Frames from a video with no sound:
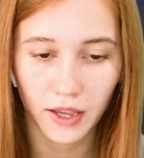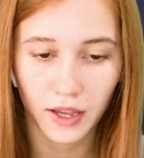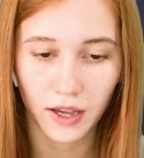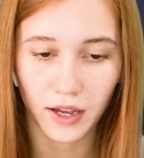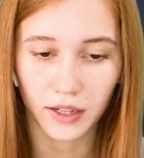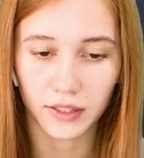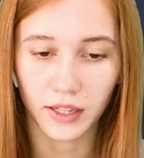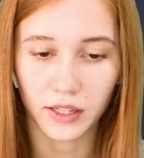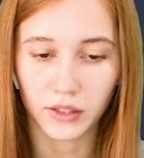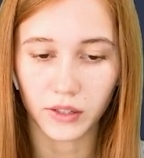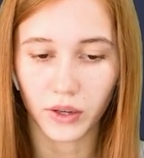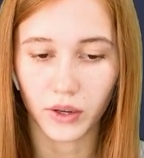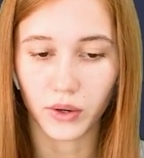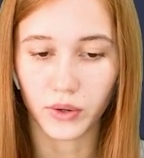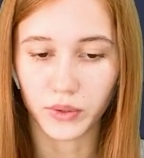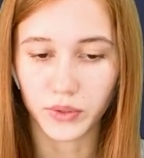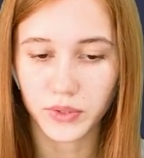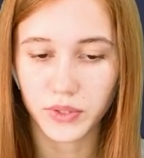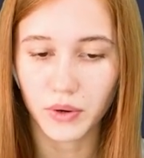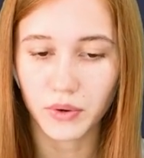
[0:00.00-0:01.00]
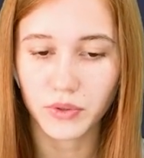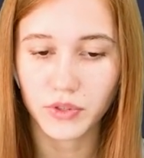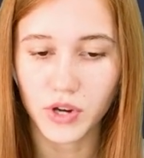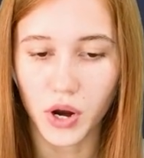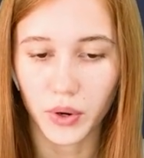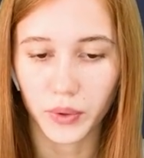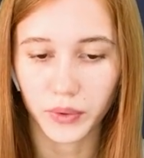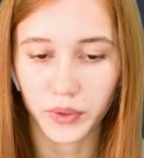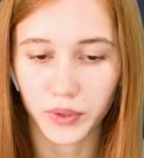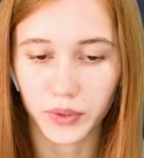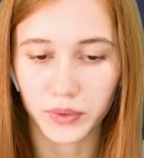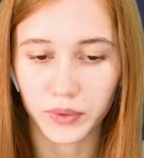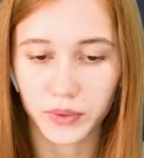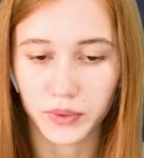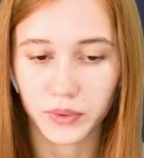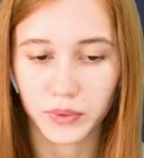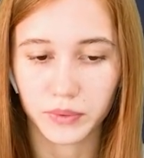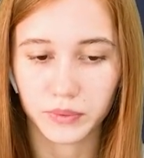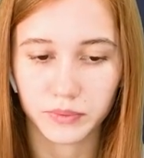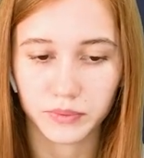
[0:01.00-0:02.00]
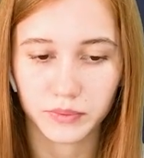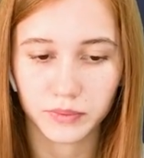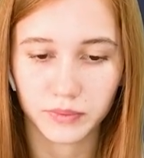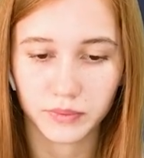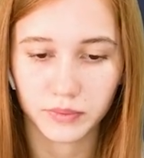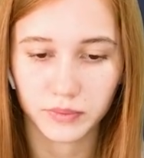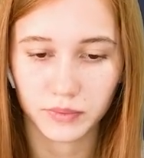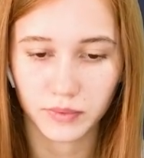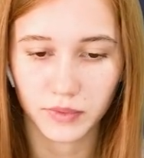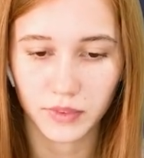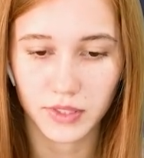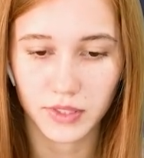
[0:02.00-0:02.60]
And I'll also show you the